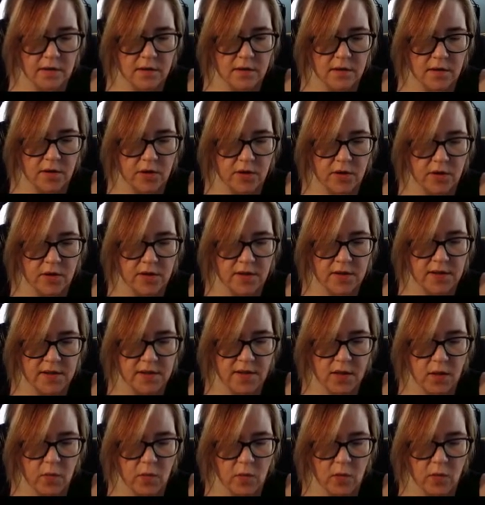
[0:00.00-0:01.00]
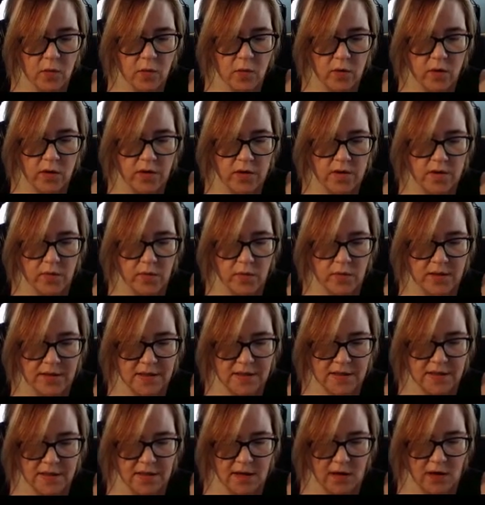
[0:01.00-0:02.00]
and you can see what works and what
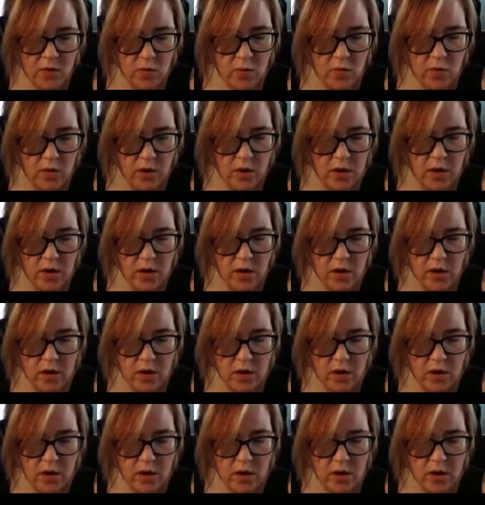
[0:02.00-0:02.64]
does not work.